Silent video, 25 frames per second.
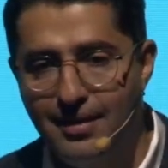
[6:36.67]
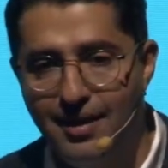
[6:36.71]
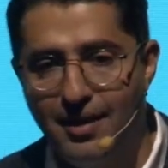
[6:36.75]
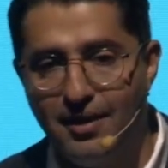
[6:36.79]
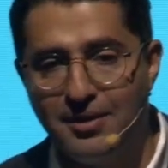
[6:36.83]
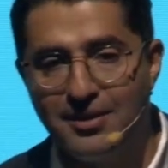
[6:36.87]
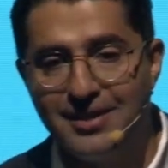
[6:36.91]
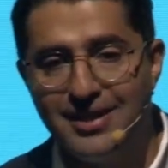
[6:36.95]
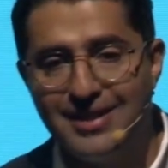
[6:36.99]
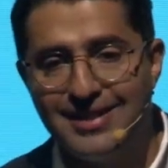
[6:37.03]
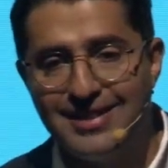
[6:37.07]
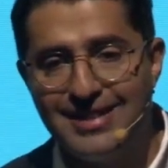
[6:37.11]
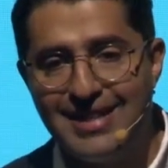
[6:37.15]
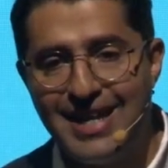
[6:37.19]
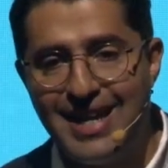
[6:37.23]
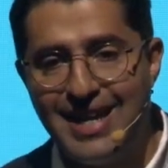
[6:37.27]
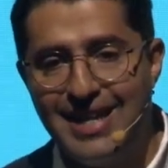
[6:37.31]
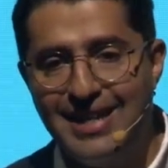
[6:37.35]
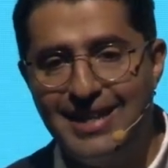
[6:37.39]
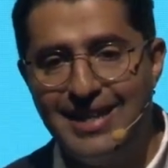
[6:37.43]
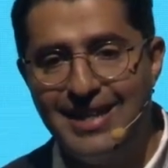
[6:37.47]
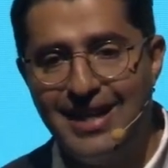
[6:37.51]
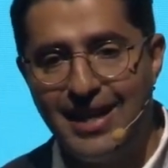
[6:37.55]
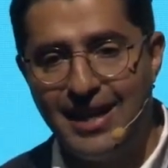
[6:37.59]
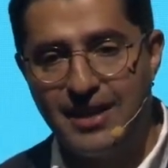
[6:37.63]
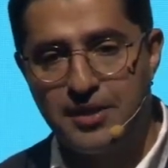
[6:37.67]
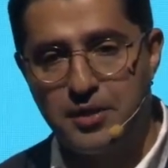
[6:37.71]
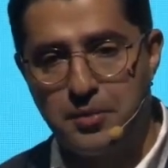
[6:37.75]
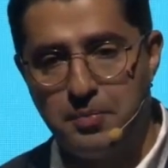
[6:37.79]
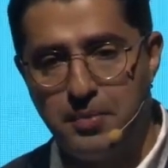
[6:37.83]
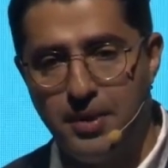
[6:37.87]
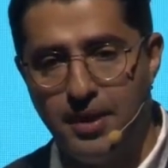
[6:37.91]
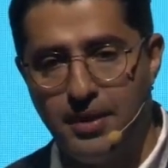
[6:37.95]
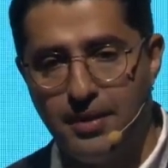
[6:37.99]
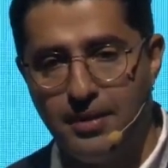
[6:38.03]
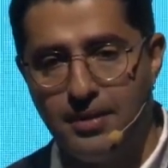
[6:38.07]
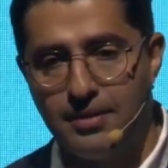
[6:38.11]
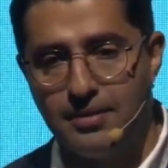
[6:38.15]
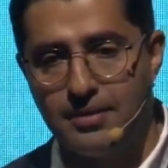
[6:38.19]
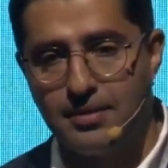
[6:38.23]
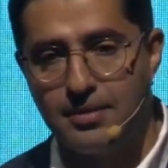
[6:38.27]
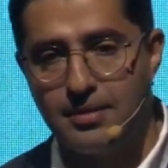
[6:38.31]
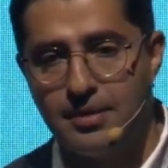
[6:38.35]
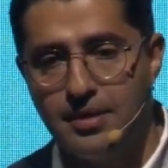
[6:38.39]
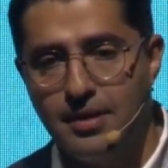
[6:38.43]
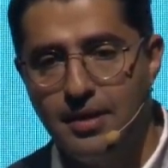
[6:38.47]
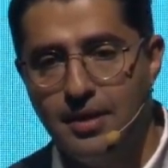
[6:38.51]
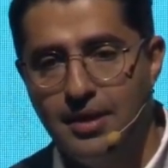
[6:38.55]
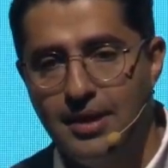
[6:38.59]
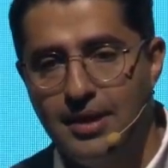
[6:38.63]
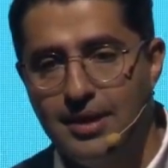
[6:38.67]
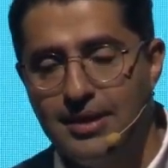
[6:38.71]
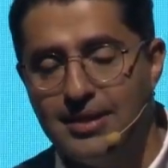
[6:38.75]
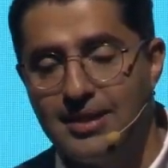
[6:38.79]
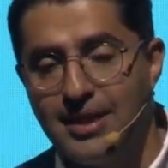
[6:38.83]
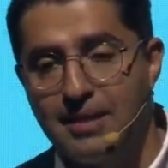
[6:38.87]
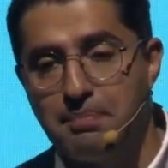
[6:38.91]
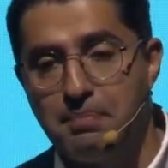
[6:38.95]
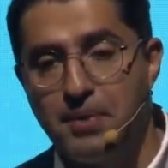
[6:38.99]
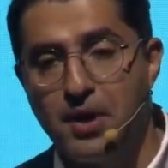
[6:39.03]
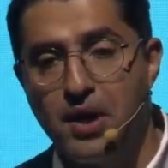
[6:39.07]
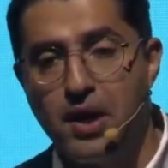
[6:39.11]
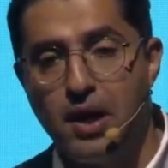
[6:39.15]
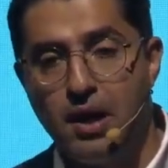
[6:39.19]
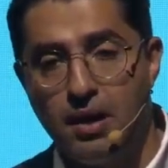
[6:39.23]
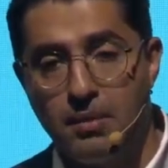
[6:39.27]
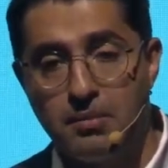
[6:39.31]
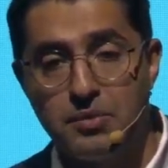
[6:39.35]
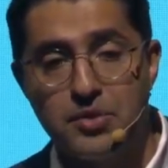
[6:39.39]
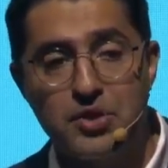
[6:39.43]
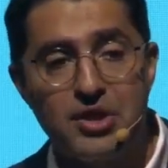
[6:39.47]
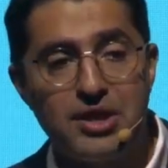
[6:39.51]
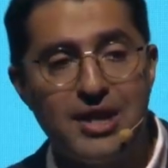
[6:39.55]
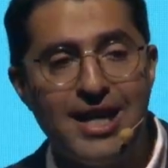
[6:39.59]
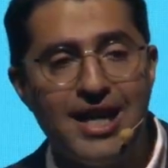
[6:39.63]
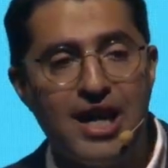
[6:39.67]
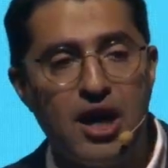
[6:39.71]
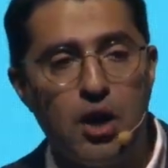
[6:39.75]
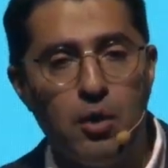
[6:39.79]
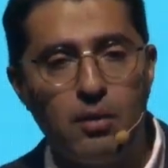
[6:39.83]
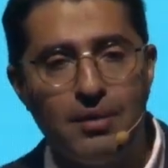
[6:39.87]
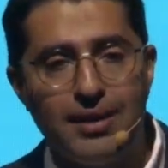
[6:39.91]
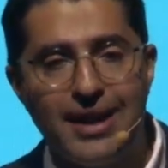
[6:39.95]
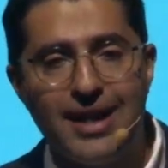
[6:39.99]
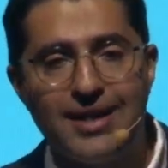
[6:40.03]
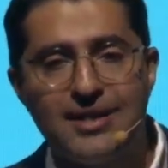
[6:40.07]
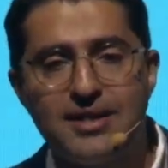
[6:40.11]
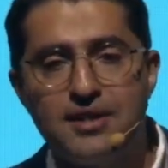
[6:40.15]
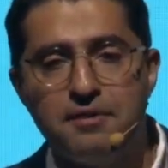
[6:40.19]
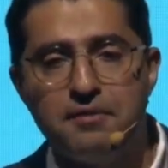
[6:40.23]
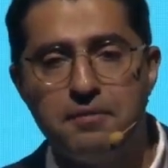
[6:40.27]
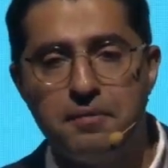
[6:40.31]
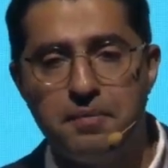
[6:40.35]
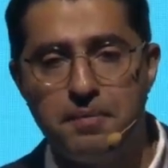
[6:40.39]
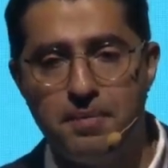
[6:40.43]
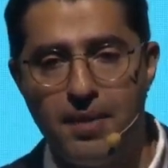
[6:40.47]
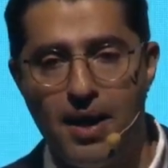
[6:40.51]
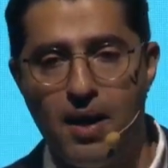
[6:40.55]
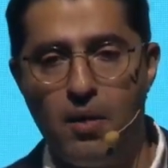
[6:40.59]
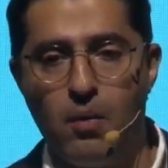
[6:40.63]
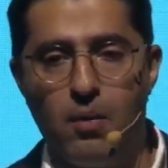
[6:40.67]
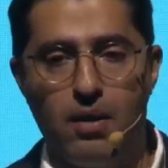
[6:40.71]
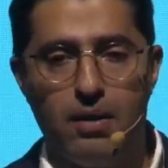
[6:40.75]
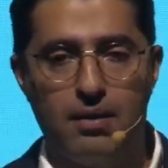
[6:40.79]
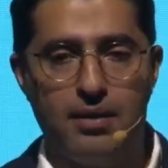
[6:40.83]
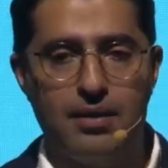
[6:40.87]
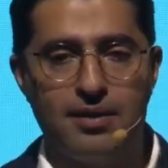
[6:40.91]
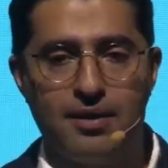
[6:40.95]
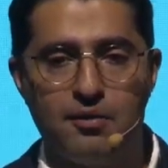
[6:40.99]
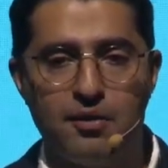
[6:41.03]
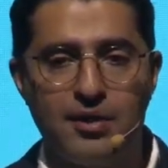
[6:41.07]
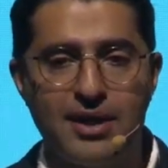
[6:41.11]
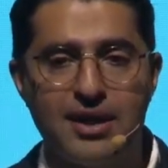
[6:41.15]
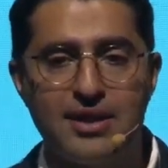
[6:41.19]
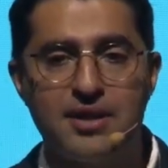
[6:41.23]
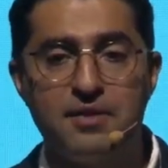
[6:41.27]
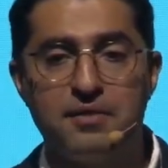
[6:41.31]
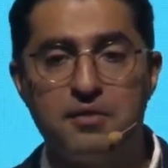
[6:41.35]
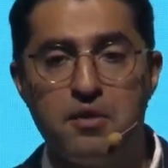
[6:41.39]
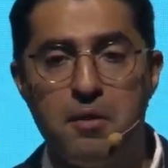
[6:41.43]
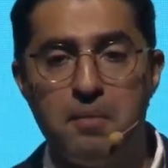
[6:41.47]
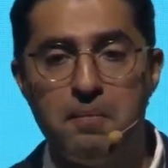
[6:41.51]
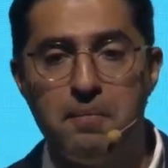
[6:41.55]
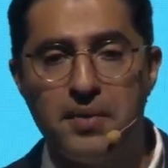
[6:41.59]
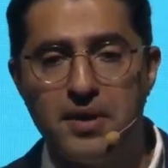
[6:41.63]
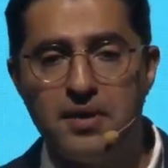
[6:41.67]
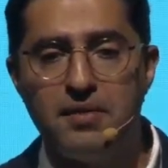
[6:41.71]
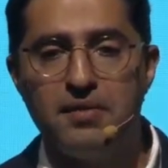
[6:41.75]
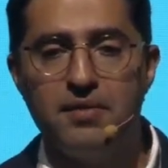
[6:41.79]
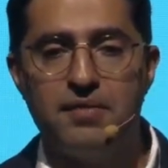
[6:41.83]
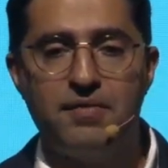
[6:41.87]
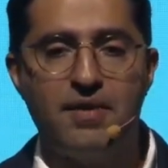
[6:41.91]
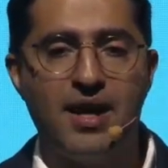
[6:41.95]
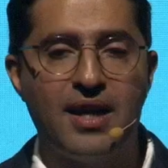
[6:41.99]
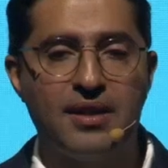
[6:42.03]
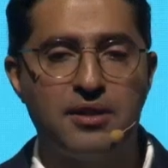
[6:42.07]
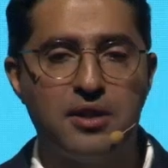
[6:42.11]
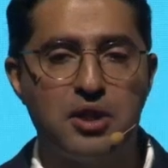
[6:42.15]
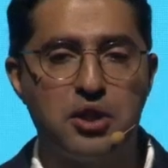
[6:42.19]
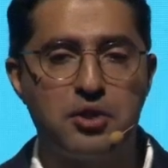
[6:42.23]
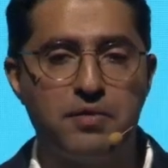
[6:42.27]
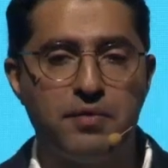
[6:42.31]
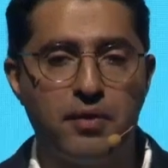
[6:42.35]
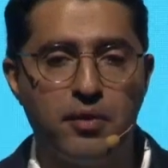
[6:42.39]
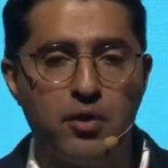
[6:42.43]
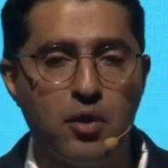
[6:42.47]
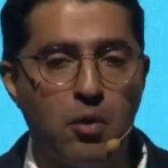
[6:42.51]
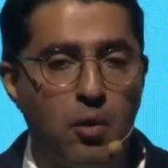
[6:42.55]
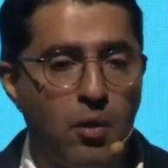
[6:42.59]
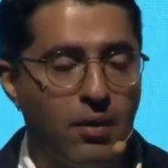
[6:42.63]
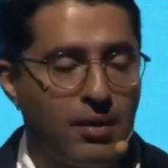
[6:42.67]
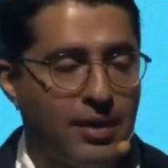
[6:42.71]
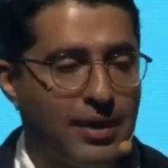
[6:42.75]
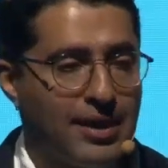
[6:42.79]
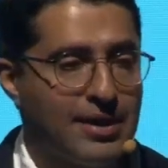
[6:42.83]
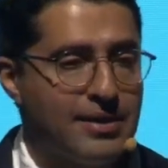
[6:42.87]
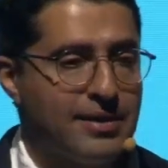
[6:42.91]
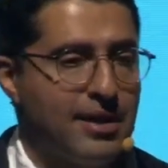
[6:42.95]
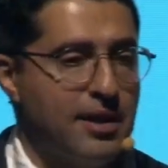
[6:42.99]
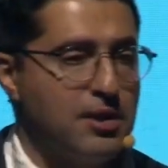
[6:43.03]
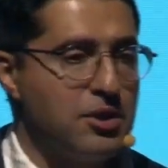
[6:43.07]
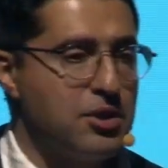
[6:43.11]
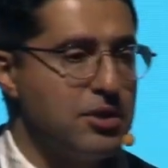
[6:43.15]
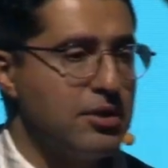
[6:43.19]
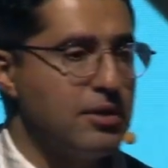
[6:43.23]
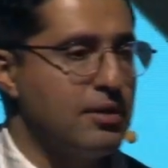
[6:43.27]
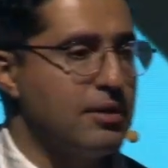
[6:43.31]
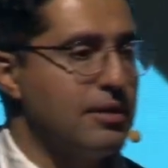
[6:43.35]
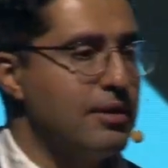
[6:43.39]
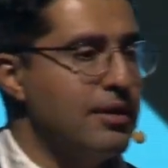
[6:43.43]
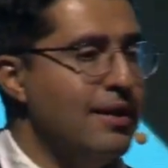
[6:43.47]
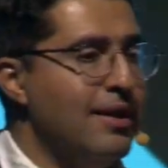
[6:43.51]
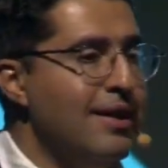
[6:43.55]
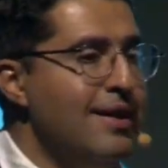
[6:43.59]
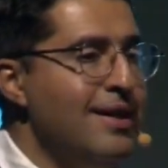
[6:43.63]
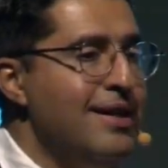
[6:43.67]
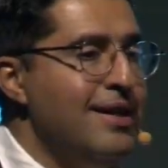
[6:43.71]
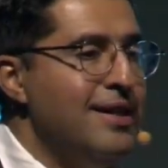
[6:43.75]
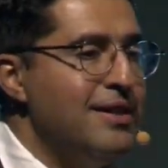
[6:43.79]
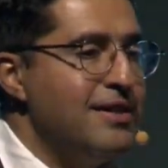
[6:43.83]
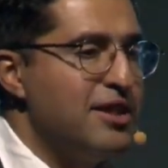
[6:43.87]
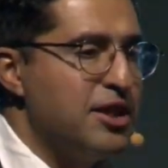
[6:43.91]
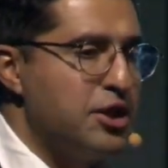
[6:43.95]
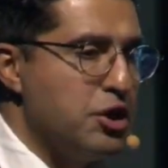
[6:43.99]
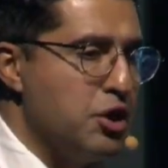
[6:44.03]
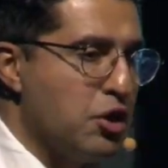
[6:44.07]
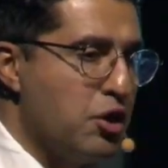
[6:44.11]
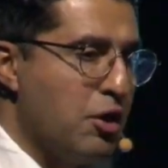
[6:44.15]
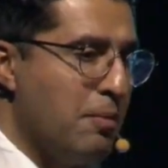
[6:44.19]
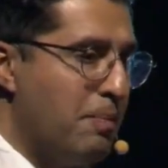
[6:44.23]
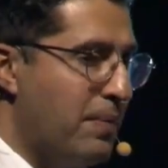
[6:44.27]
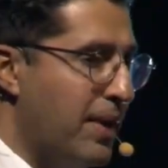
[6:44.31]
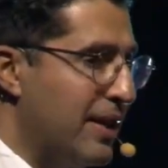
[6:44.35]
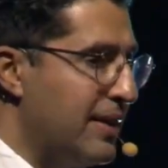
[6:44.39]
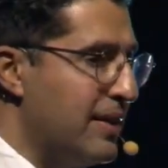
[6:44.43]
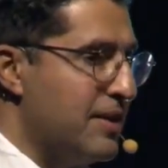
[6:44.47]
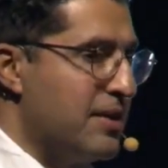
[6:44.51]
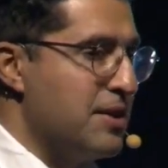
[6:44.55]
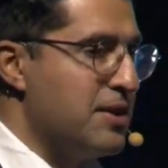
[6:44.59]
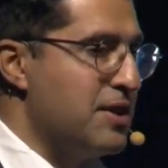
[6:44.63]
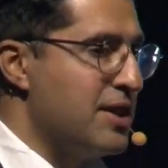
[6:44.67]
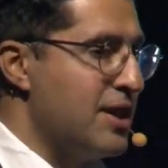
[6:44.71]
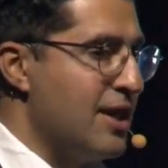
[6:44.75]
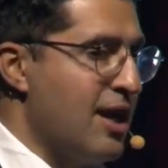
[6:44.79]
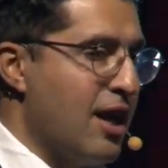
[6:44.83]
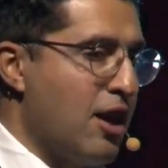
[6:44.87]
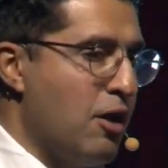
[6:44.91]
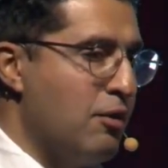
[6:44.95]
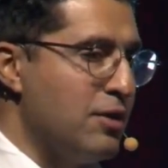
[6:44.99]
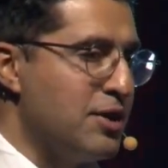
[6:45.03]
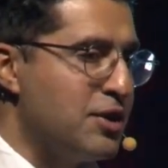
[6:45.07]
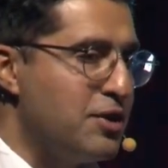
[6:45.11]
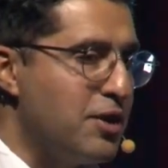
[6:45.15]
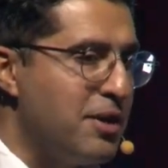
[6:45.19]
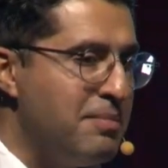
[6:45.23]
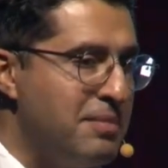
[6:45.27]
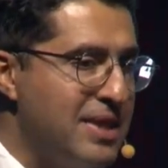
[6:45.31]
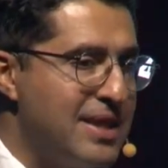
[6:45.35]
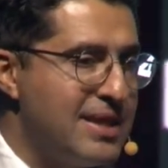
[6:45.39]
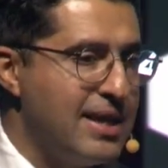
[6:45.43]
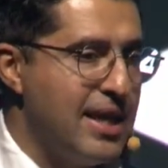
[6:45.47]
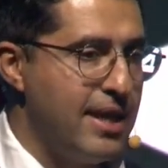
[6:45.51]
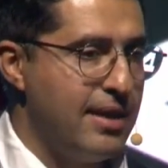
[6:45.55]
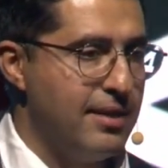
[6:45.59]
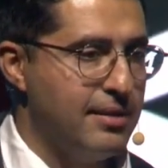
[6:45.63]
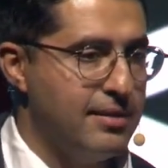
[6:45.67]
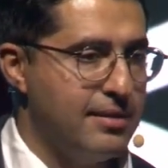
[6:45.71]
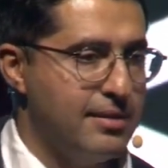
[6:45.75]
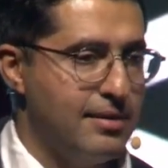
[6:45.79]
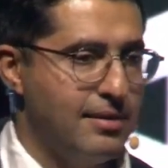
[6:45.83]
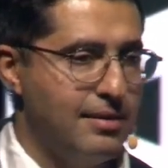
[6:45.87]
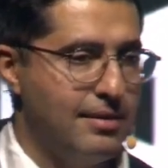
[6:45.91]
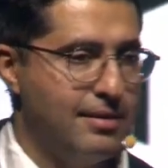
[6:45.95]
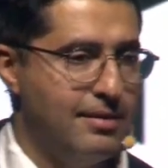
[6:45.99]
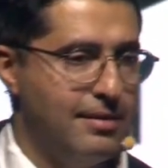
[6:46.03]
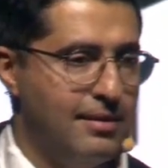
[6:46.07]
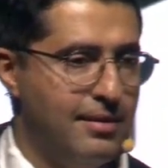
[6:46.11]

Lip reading: on their daily experience, that becomes a collective power, a collective competitive advantage for your organization that your competitors are not going to imitate.